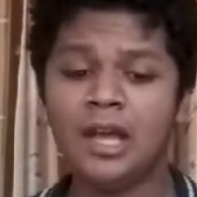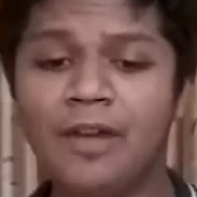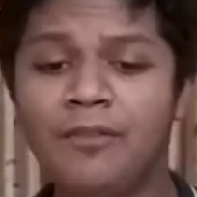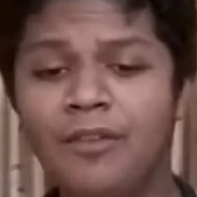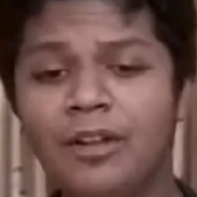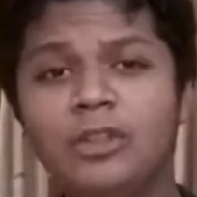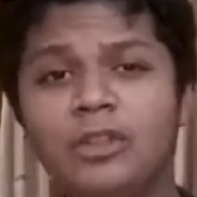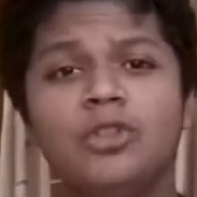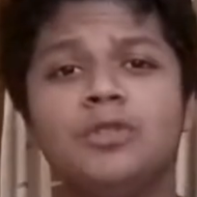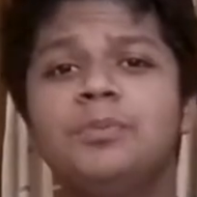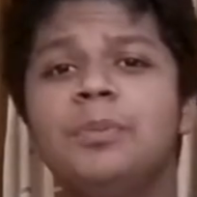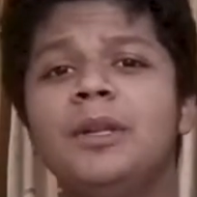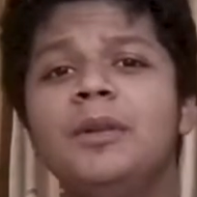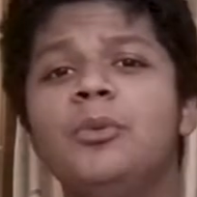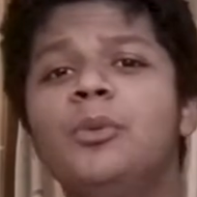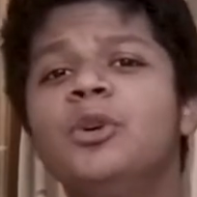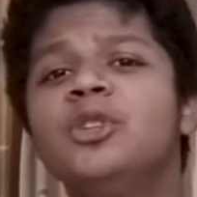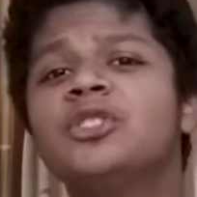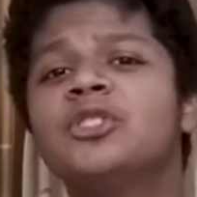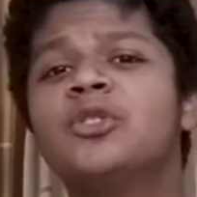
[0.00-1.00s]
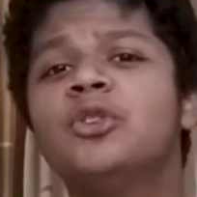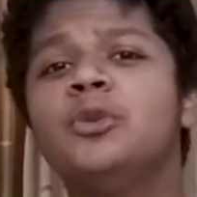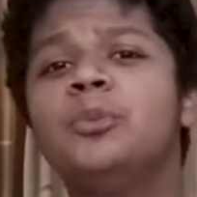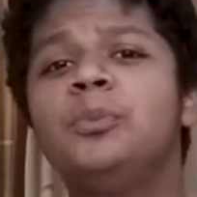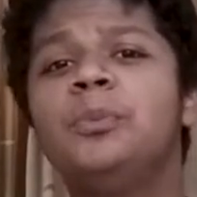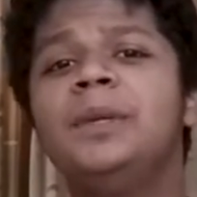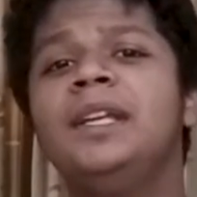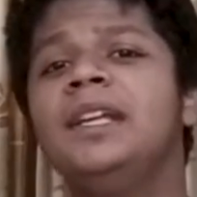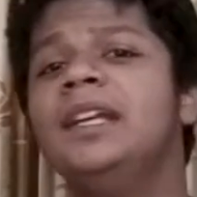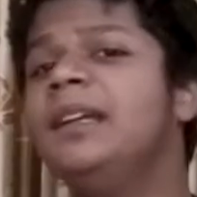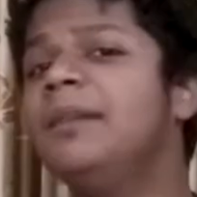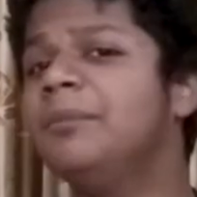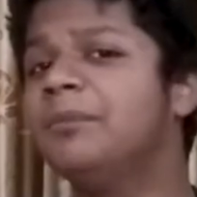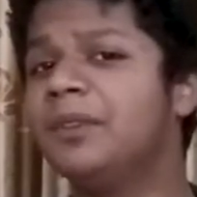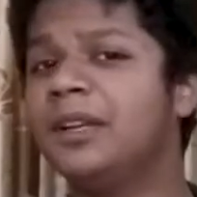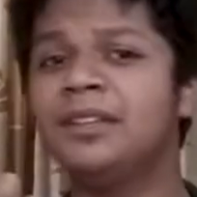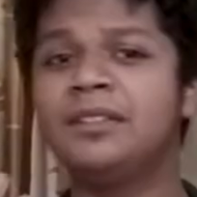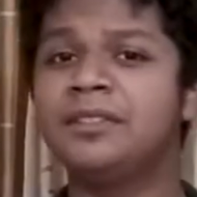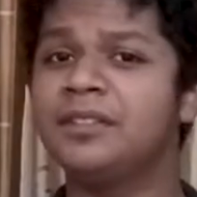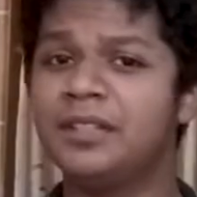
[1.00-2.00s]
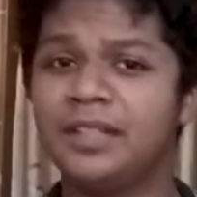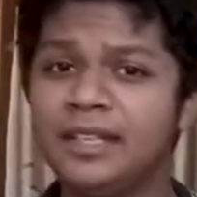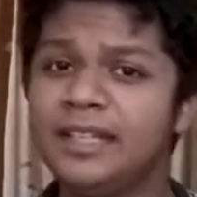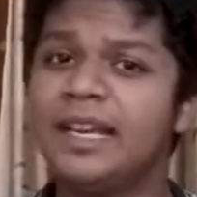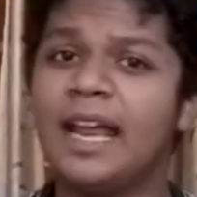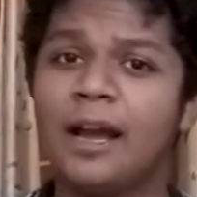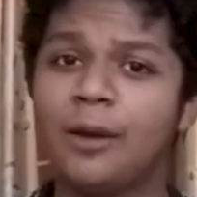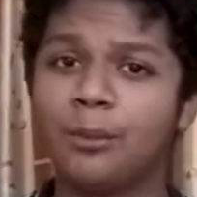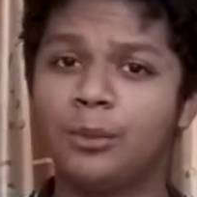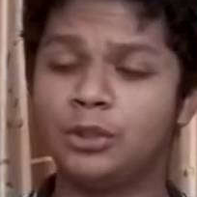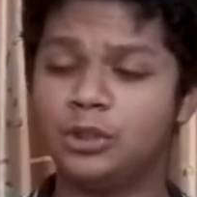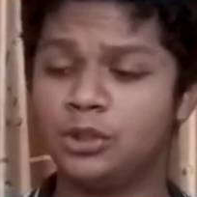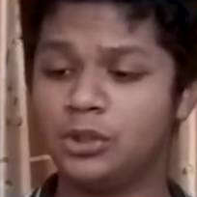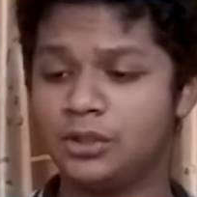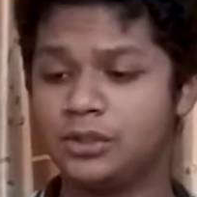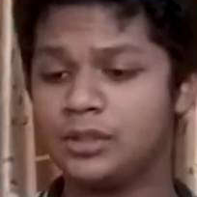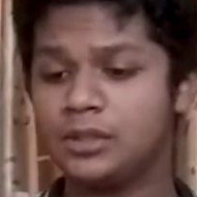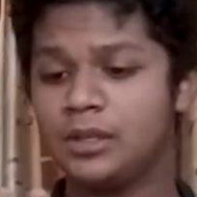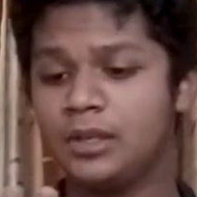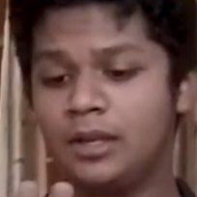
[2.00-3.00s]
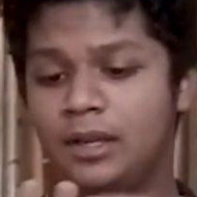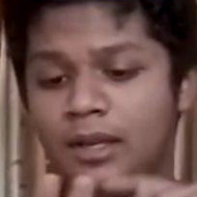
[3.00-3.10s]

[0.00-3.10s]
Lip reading: Well, those billboards could be in 3 languages.